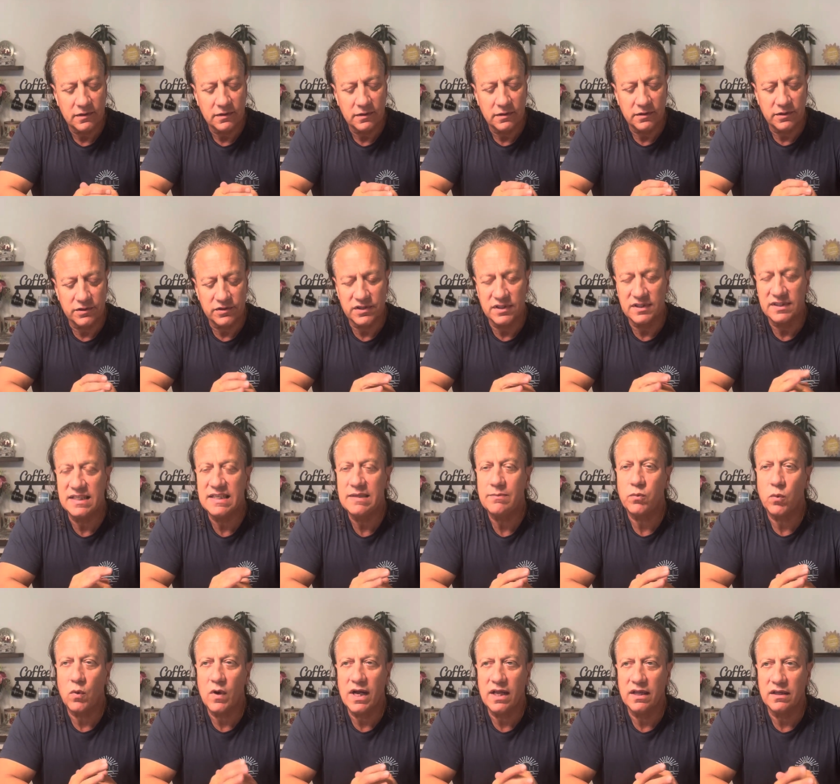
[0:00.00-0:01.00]
There's a deep
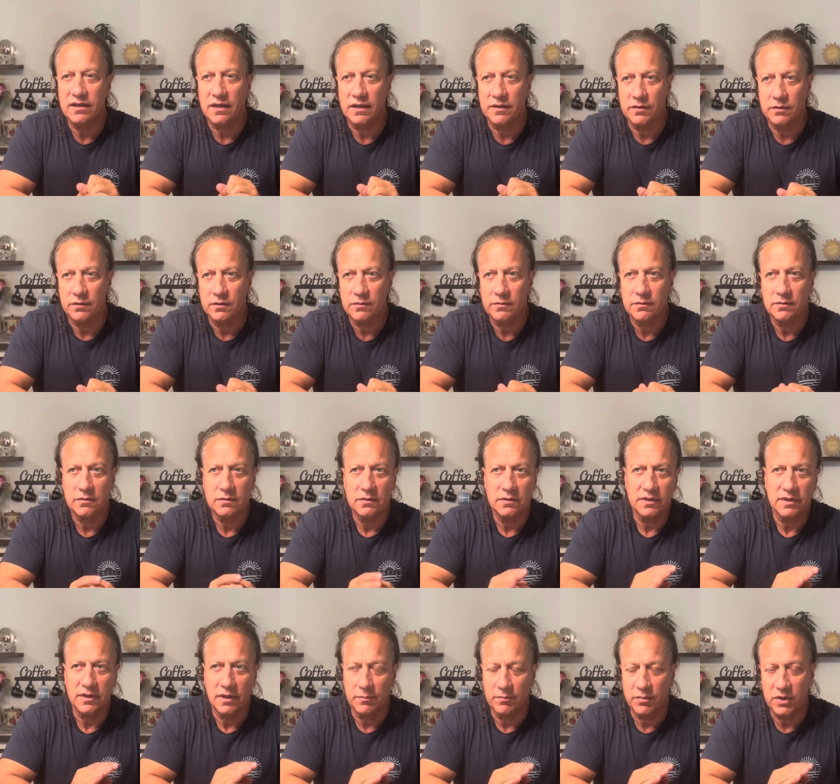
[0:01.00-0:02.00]
well on
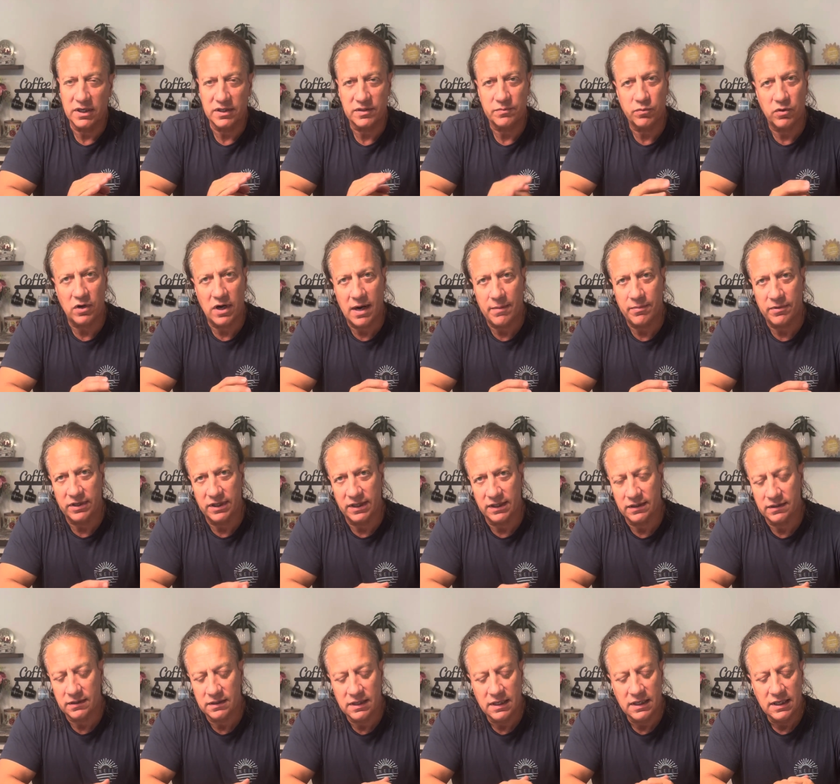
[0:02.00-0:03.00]
Buck's property,
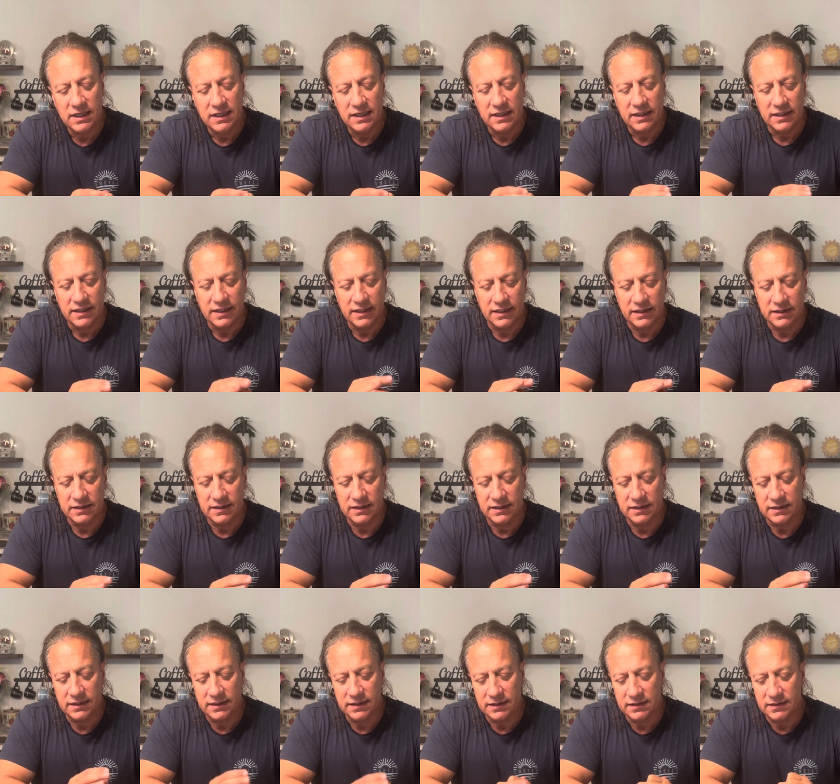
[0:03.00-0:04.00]
and
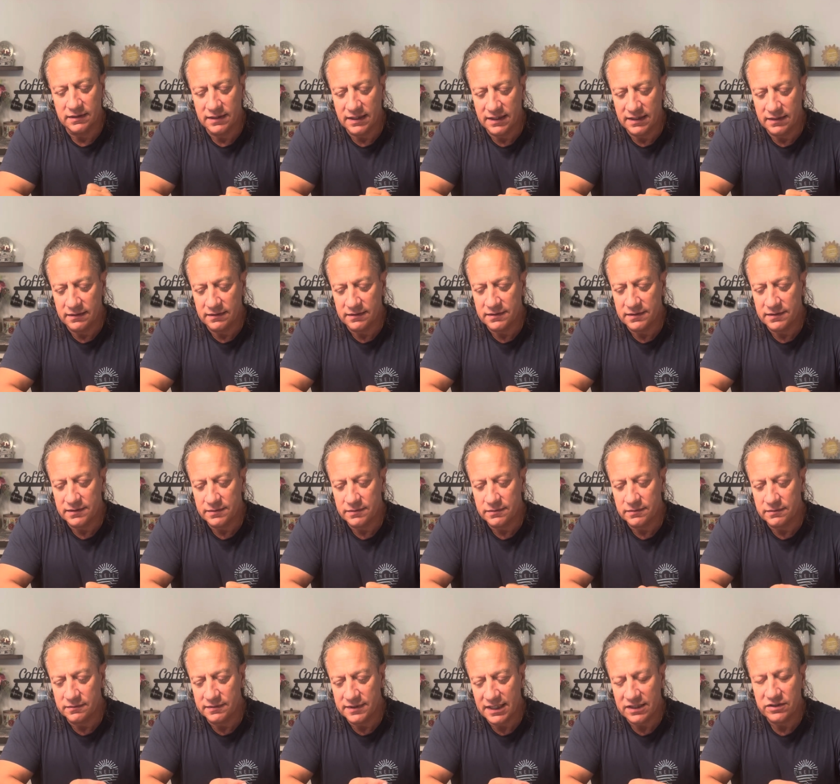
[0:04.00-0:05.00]
it's
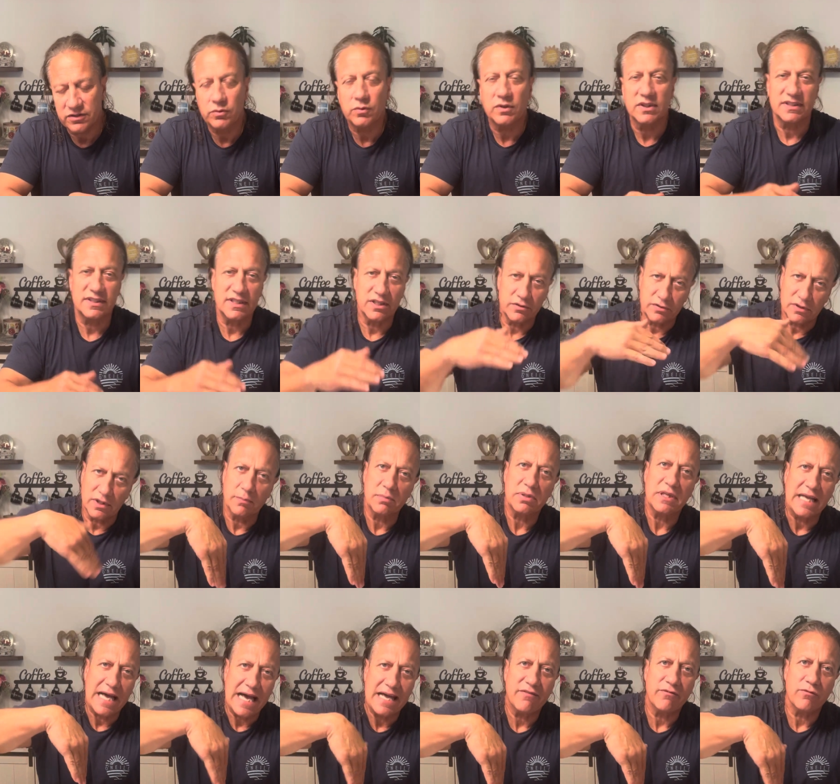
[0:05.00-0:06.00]
next to a tilted
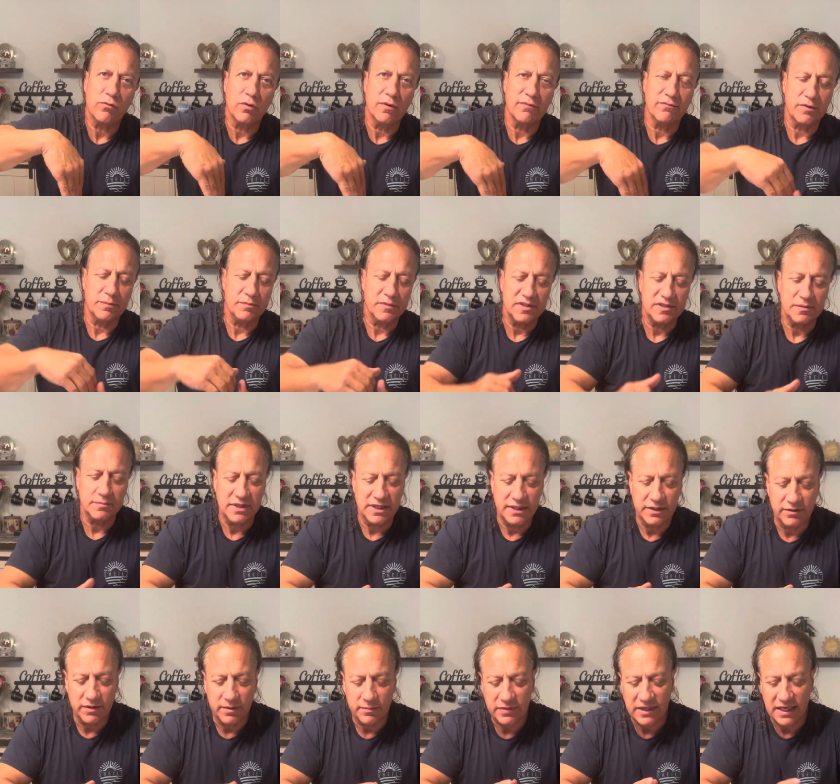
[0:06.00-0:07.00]
platform from this
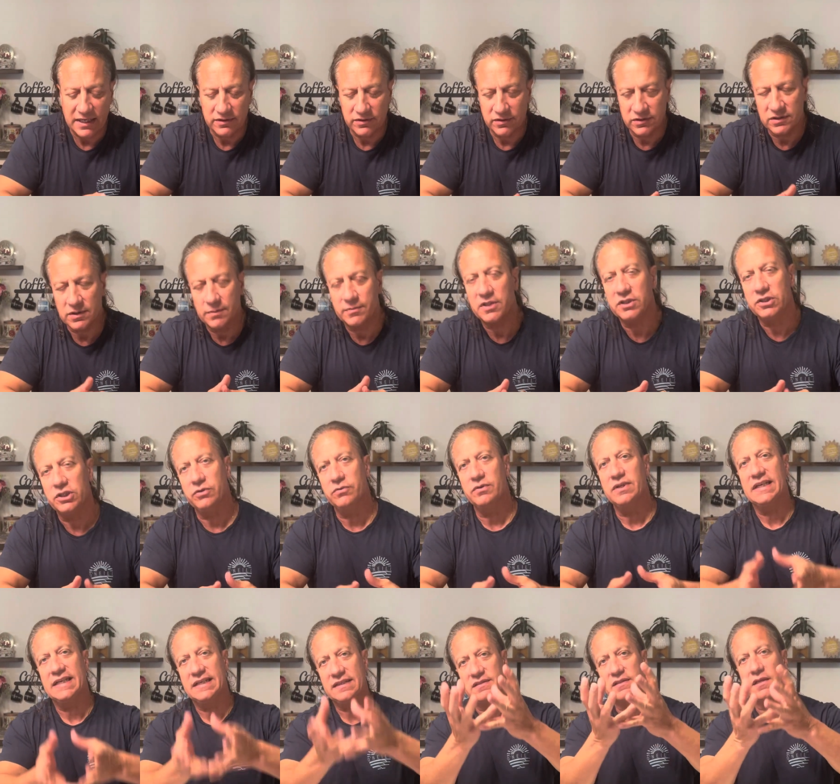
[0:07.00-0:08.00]
meteor impact, so something
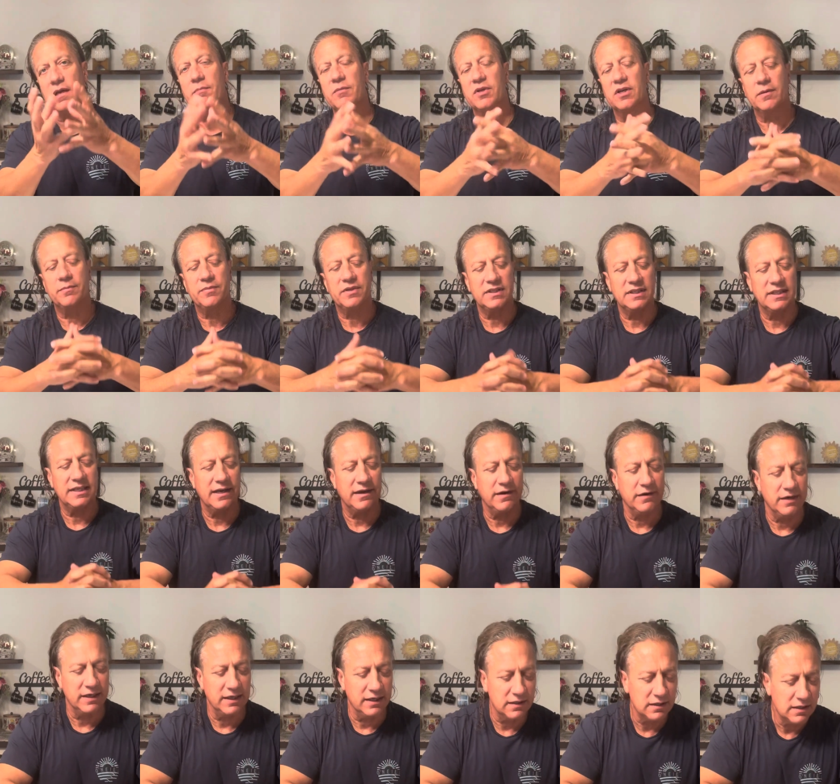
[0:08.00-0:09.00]
unique's coming up in the
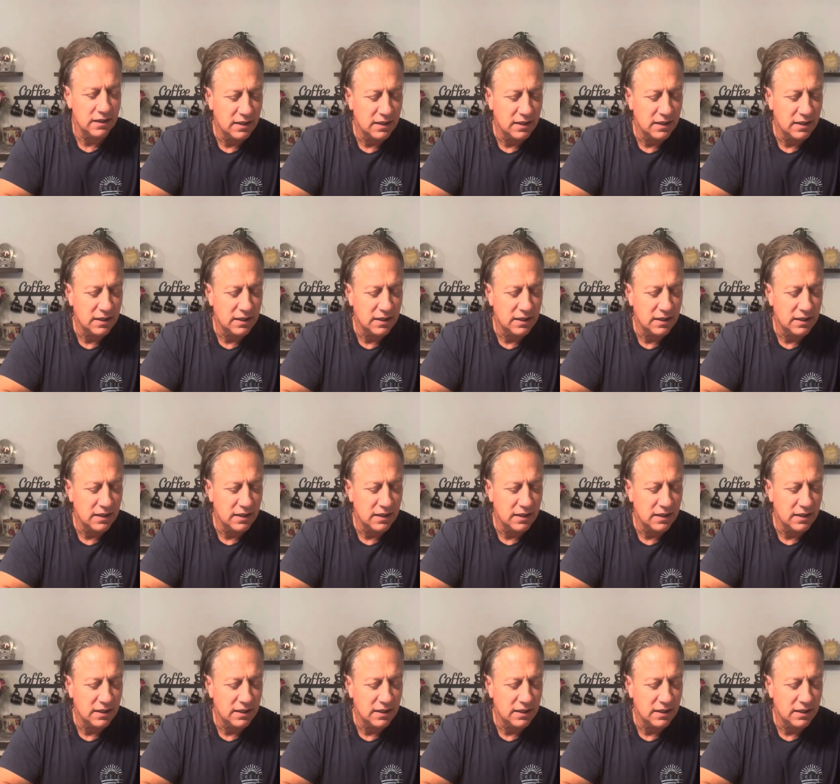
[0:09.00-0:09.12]
area,